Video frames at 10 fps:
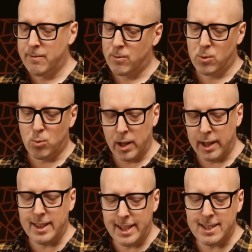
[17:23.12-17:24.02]
well,
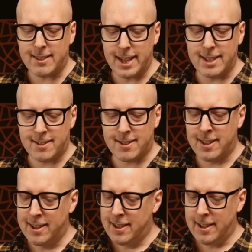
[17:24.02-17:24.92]
in these tests,
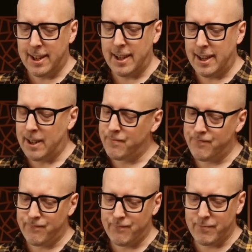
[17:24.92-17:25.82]
uh,
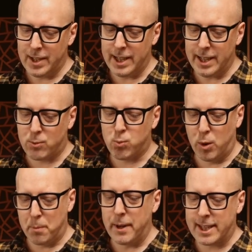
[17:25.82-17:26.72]
it would
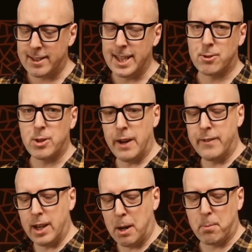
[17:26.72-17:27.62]
make sense to have it
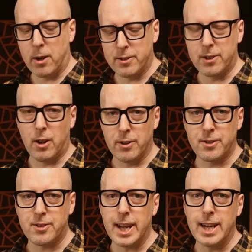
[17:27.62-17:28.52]
up on on the
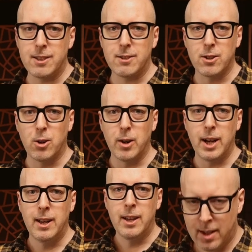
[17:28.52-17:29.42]
stage. So. Uh,
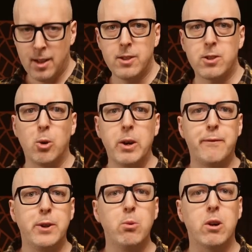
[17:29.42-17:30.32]
so if
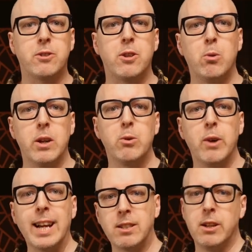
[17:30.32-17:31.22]
you are someone who
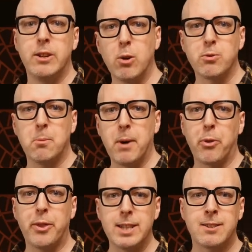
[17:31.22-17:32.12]
actually knows about
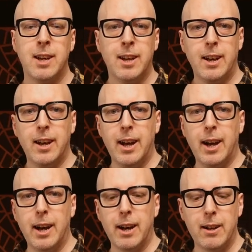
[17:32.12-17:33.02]
this,
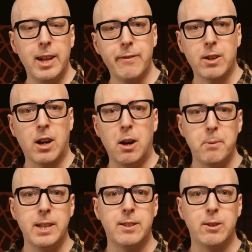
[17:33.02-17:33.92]
uh, leave a
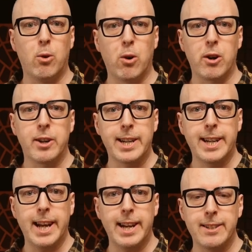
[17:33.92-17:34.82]
comment or
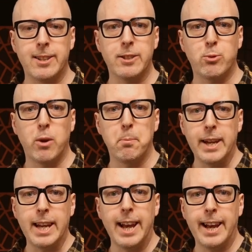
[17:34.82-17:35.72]
get in touch with
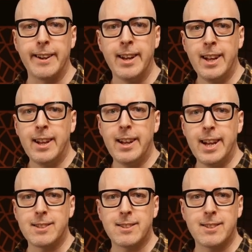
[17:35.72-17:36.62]
me and
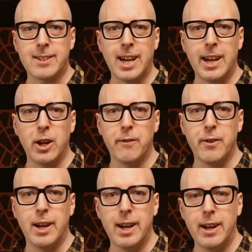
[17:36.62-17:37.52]
let's kind of
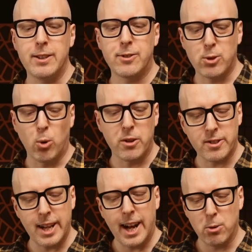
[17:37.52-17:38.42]
uh, sort
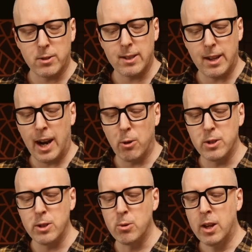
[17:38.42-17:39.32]
out how
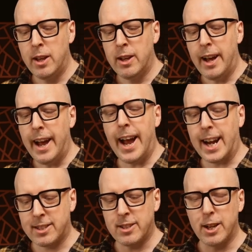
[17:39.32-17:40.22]
you
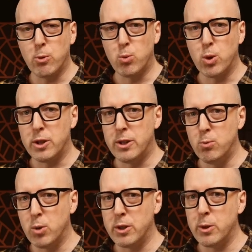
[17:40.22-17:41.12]
actually would
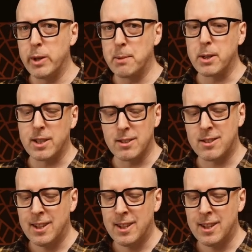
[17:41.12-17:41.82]
would do it because